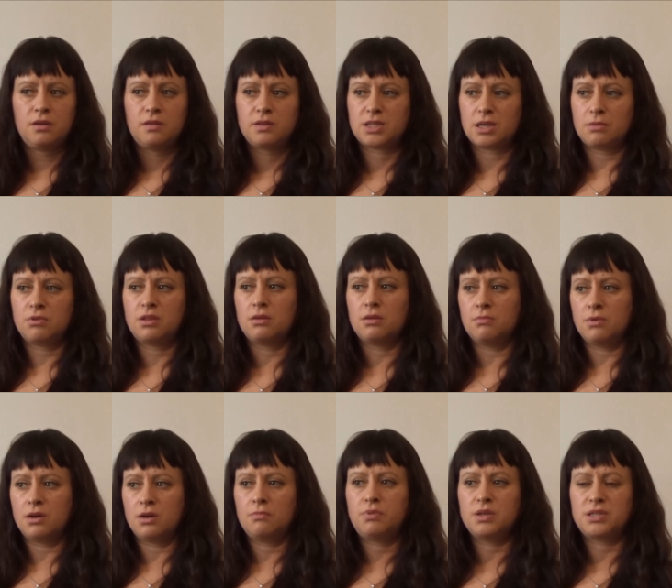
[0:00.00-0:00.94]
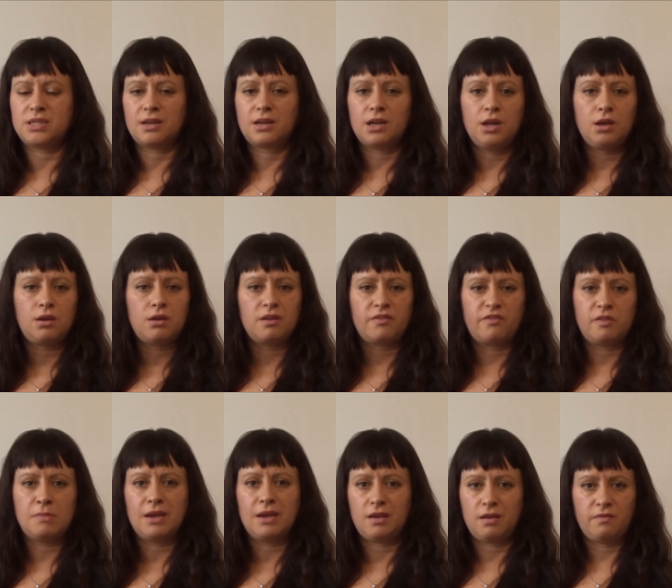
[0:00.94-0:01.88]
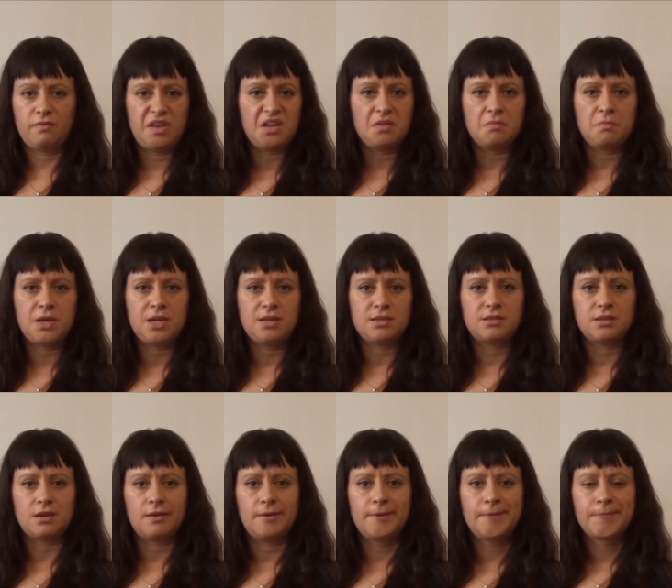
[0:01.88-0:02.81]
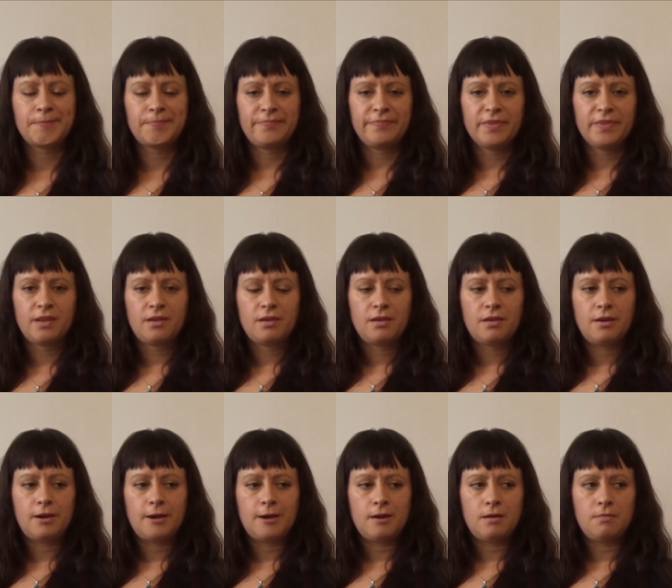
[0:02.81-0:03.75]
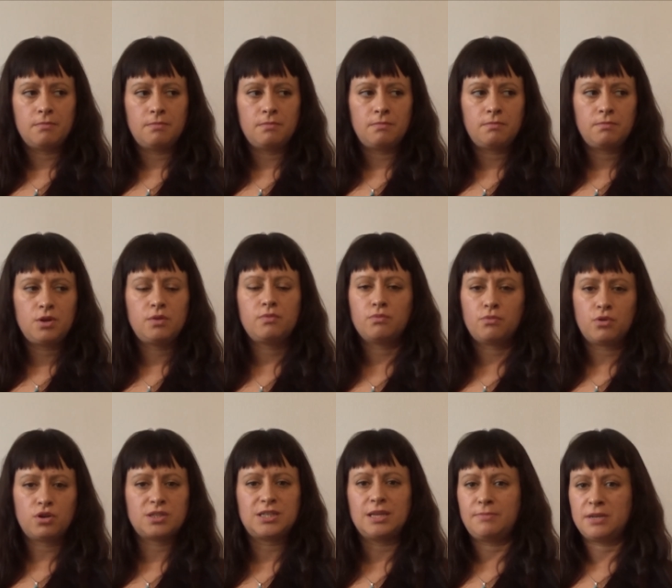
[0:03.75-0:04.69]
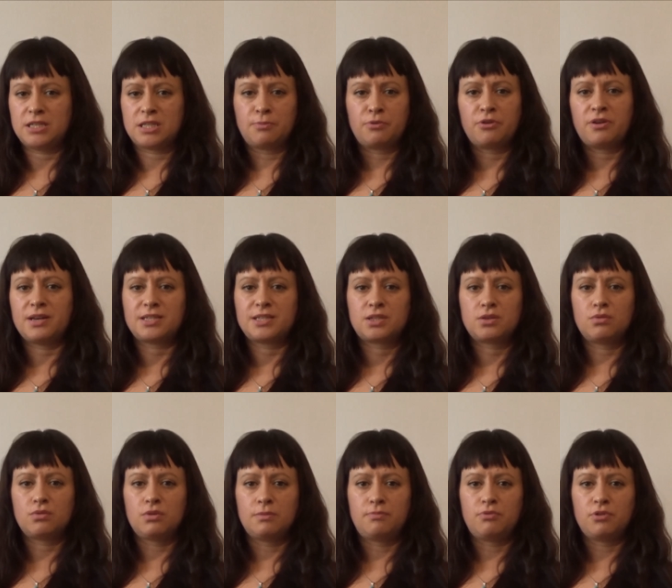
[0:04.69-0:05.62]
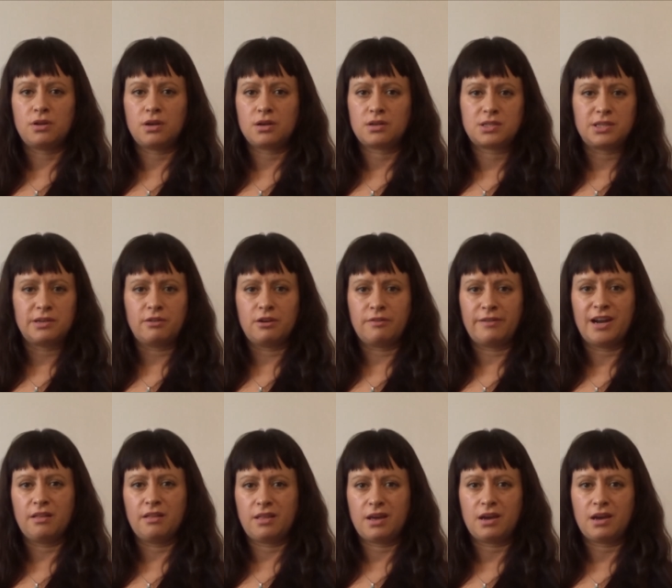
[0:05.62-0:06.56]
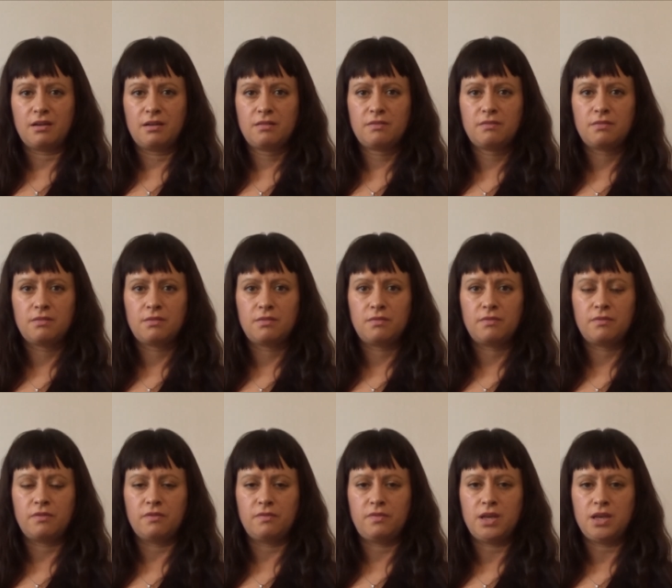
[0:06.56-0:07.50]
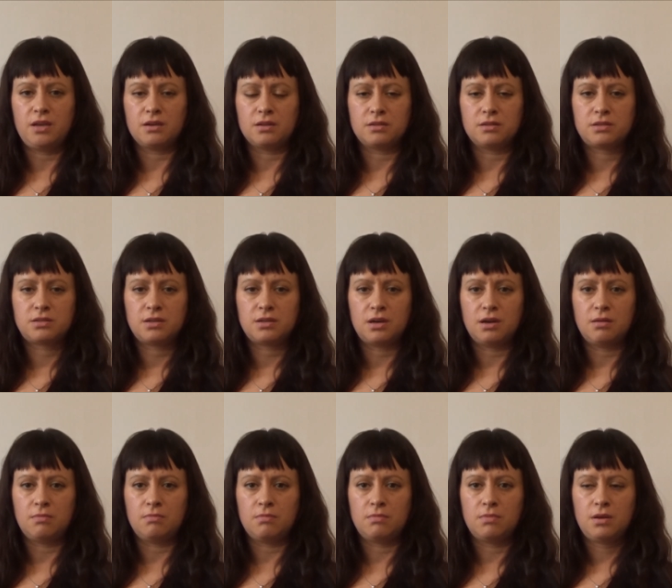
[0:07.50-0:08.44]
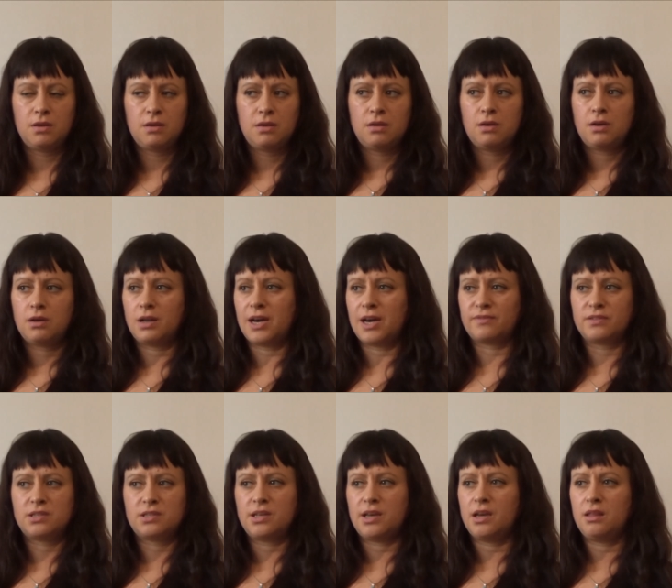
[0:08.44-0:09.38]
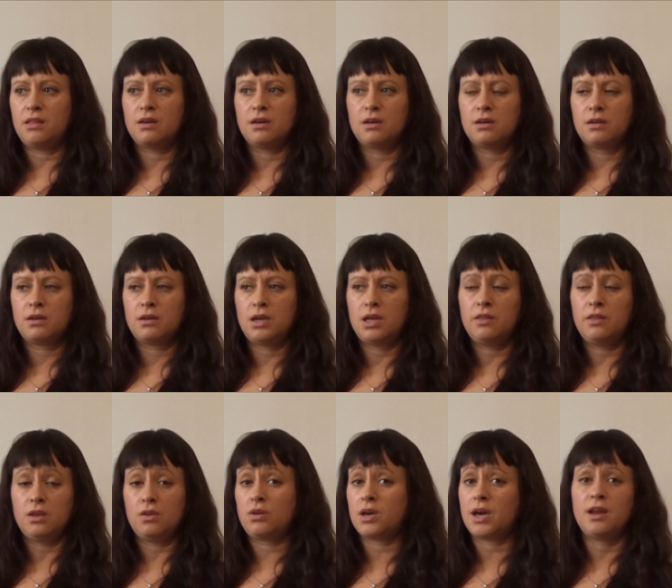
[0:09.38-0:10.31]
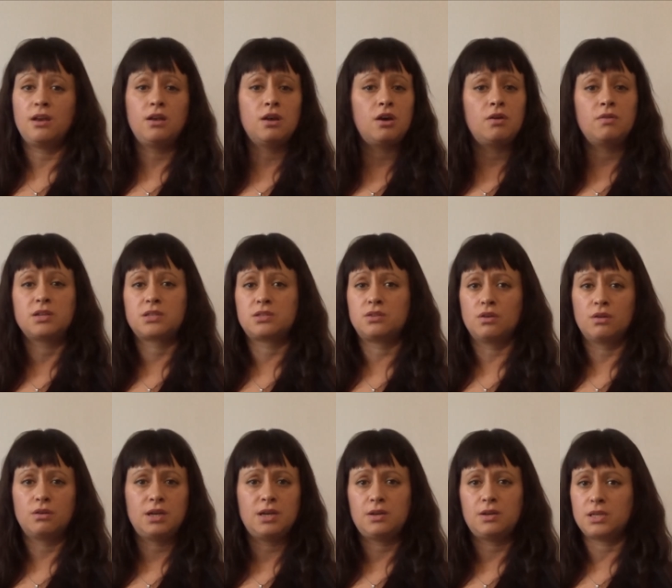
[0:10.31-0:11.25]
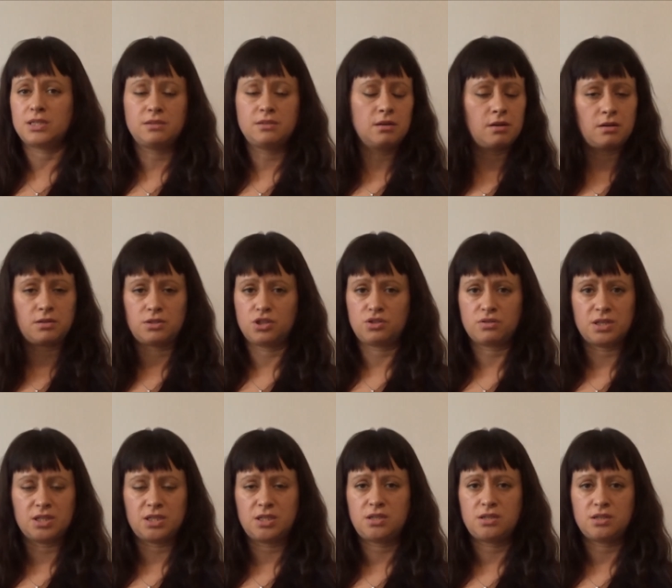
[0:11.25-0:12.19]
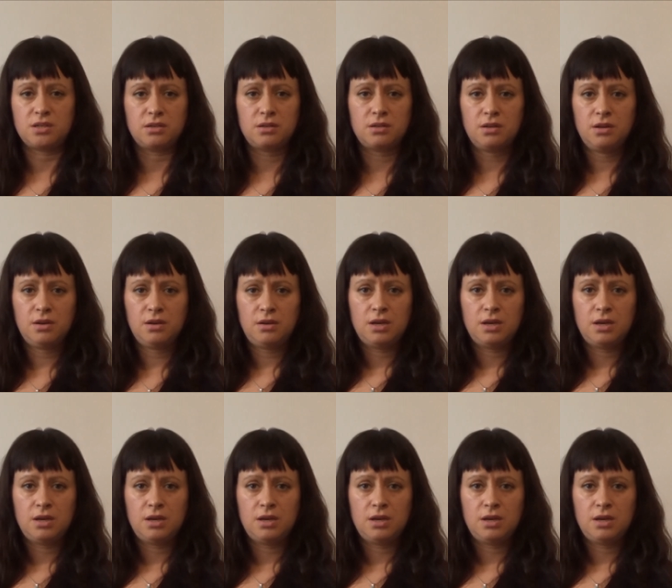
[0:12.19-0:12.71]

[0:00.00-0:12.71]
Some of them are particularly good for making vegan pizza. Um, you'd honestly be surprised at all the products there are out there for vegans. Um, and I have to say that in the UK, no, it's not. It isn't hard to transition.